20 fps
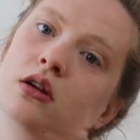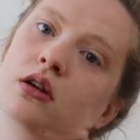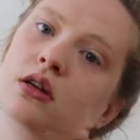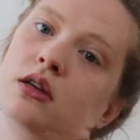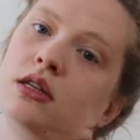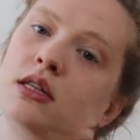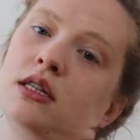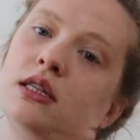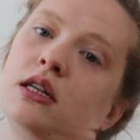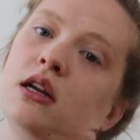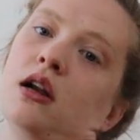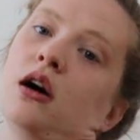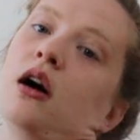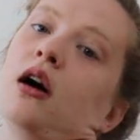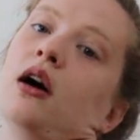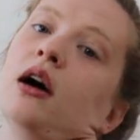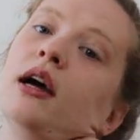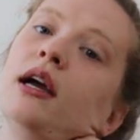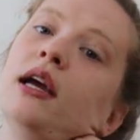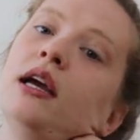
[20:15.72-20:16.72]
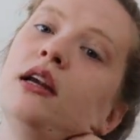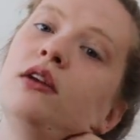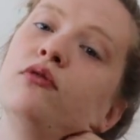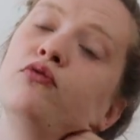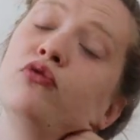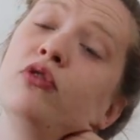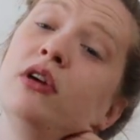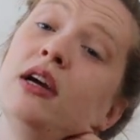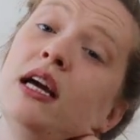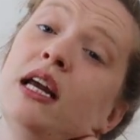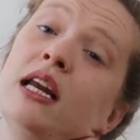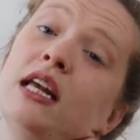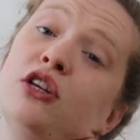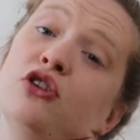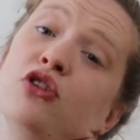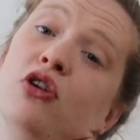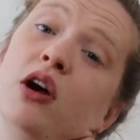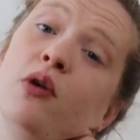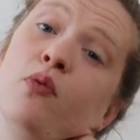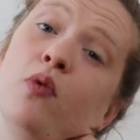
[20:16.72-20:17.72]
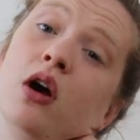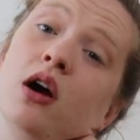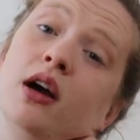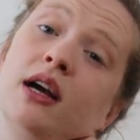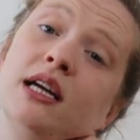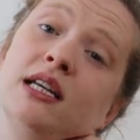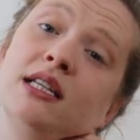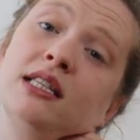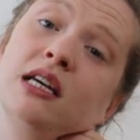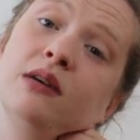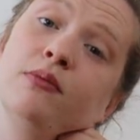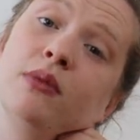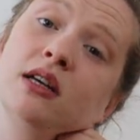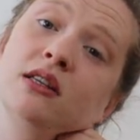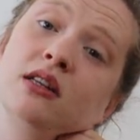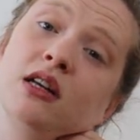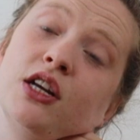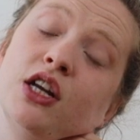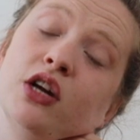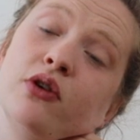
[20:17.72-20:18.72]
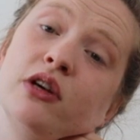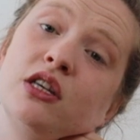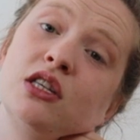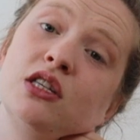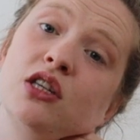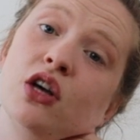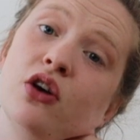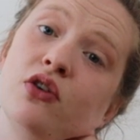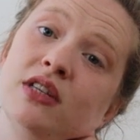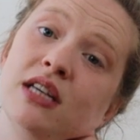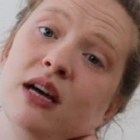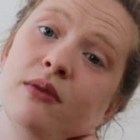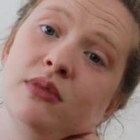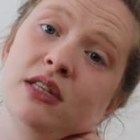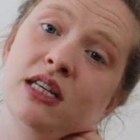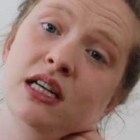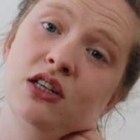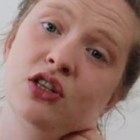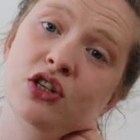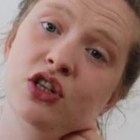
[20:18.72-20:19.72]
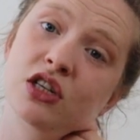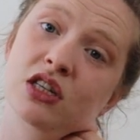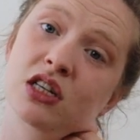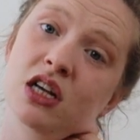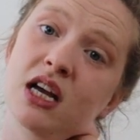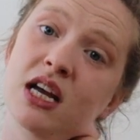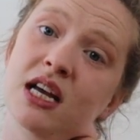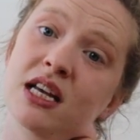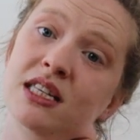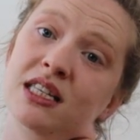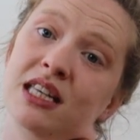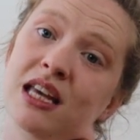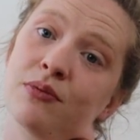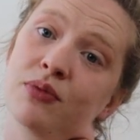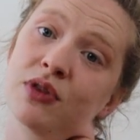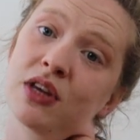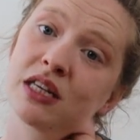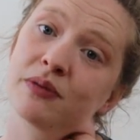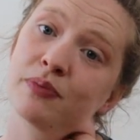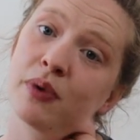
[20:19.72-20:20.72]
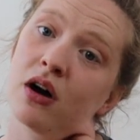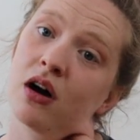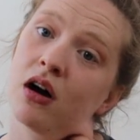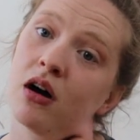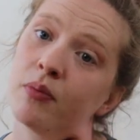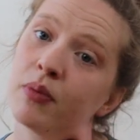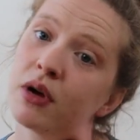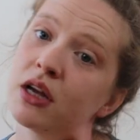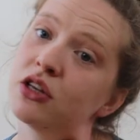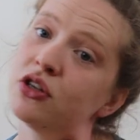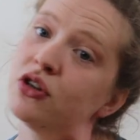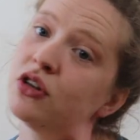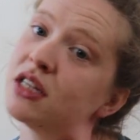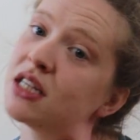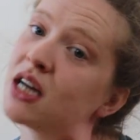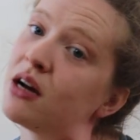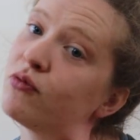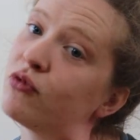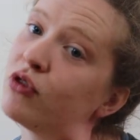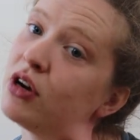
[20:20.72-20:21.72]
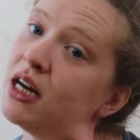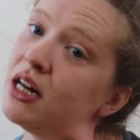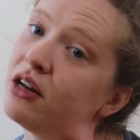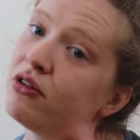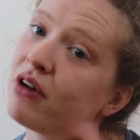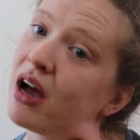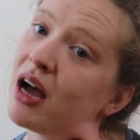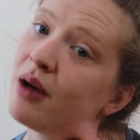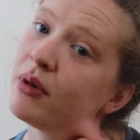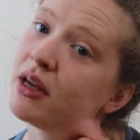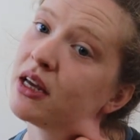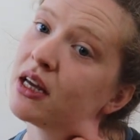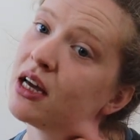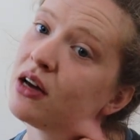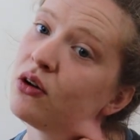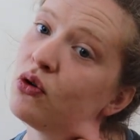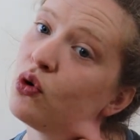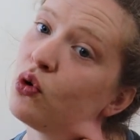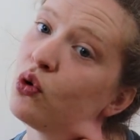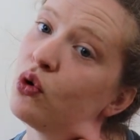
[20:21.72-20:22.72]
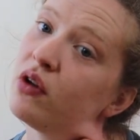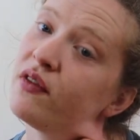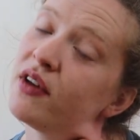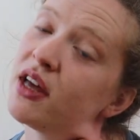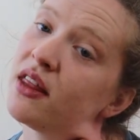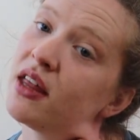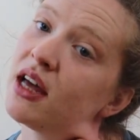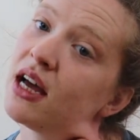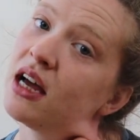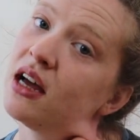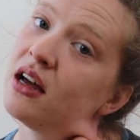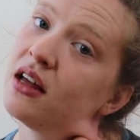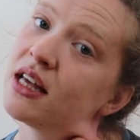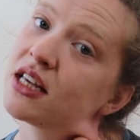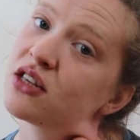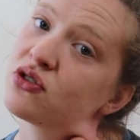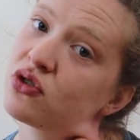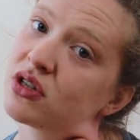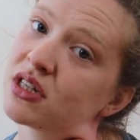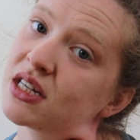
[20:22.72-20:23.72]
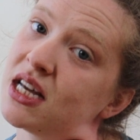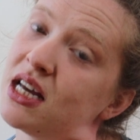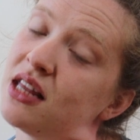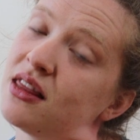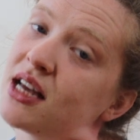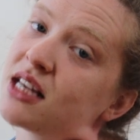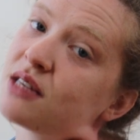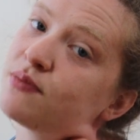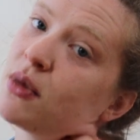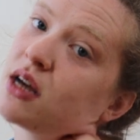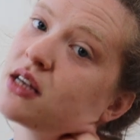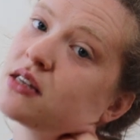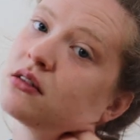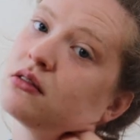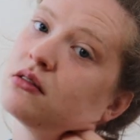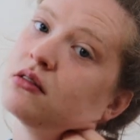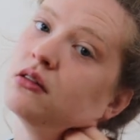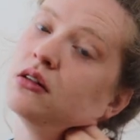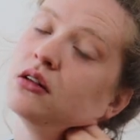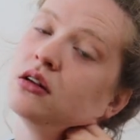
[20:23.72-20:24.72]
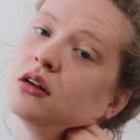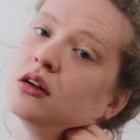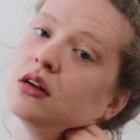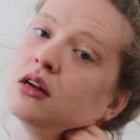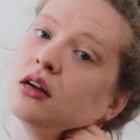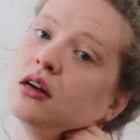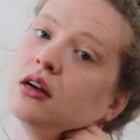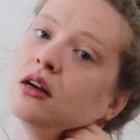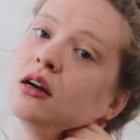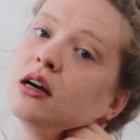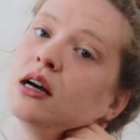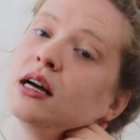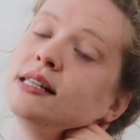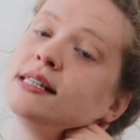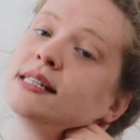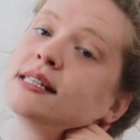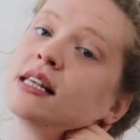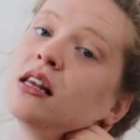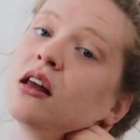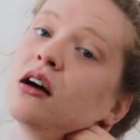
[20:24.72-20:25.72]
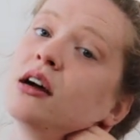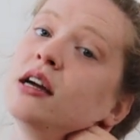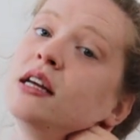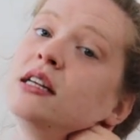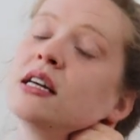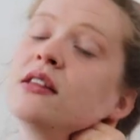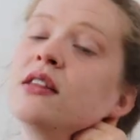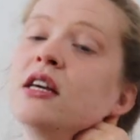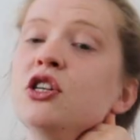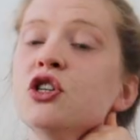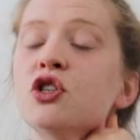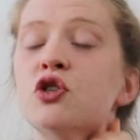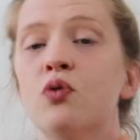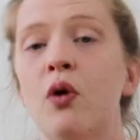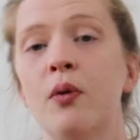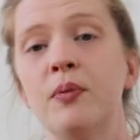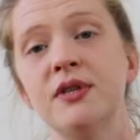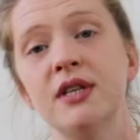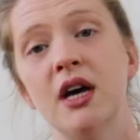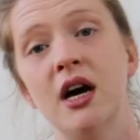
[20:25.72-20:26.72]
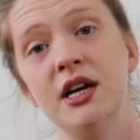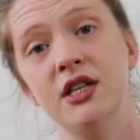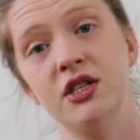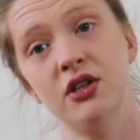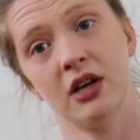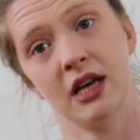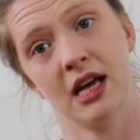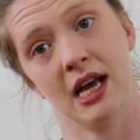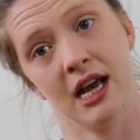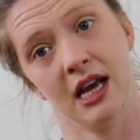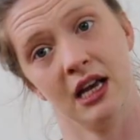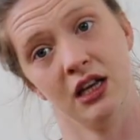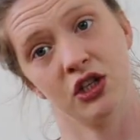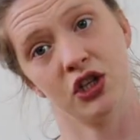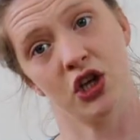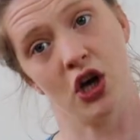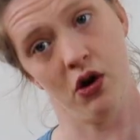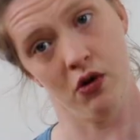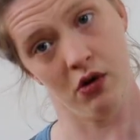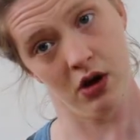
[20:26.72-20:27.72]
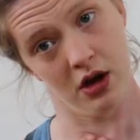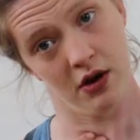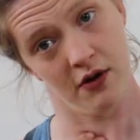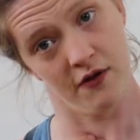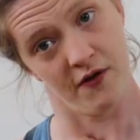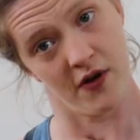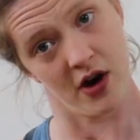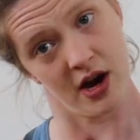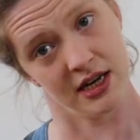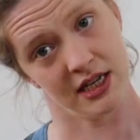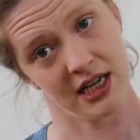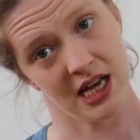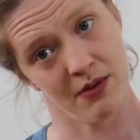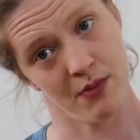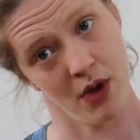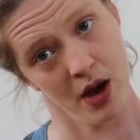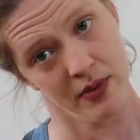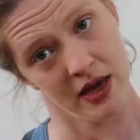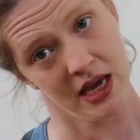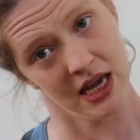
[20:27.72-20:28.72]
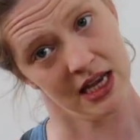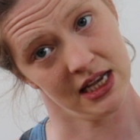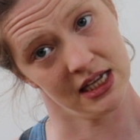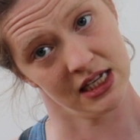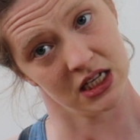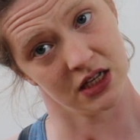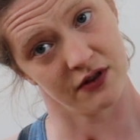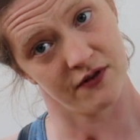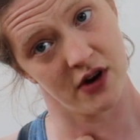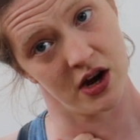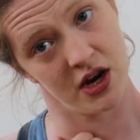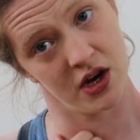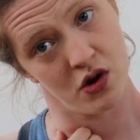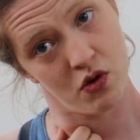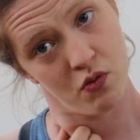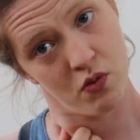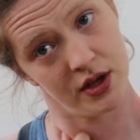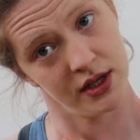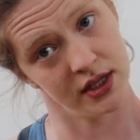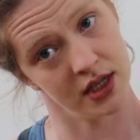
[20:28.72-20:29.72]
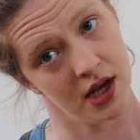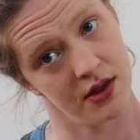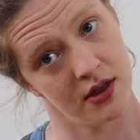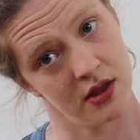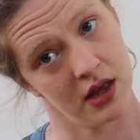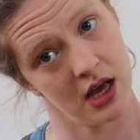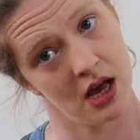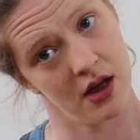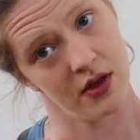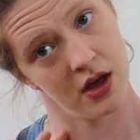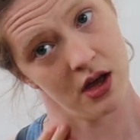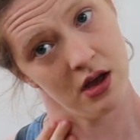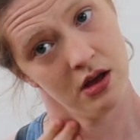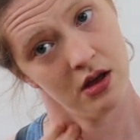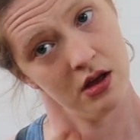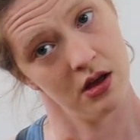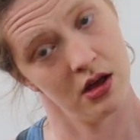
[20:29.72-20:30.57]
slide, really try and work into that muscle. I know it's so tempting to just skip this part, but as you can see, I'm really grabbing it, all of it there. That's not skin, that's muscle. And slide, and then just swap sides, okay? So find it. It might be easier to find it on one side than the other.